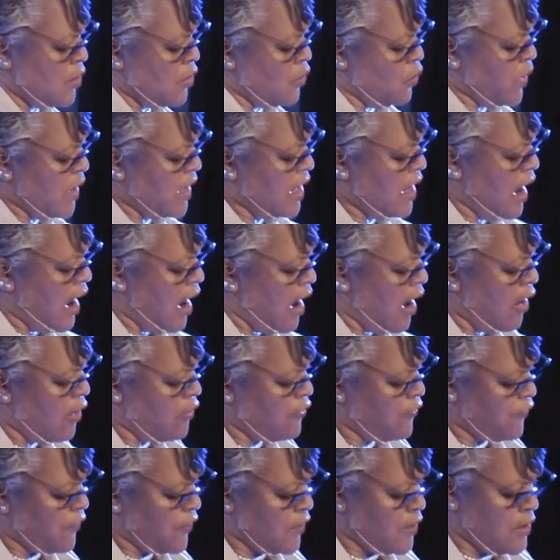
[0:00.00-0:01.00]
We
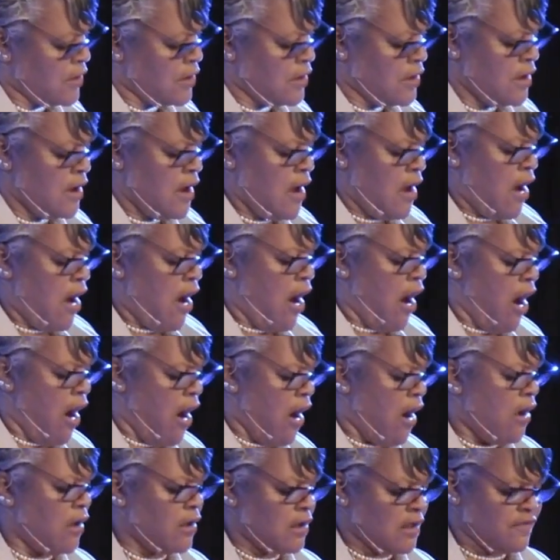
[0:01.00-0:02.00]
offer
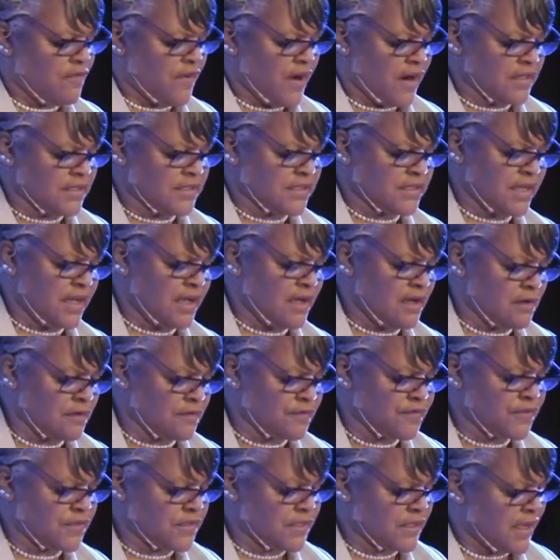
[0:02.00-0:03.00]
all of
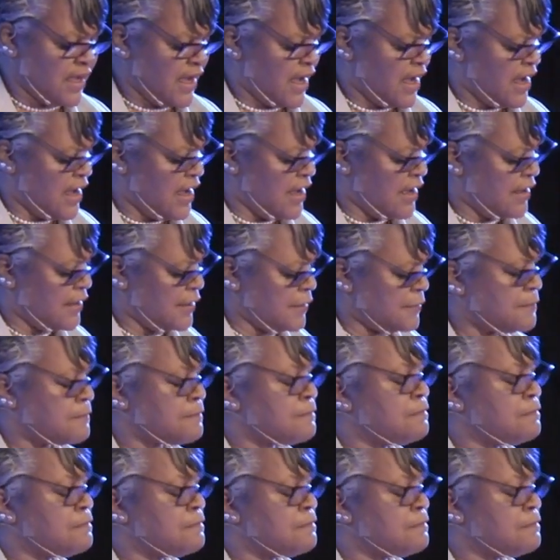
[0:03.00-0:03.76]
ourselves to God.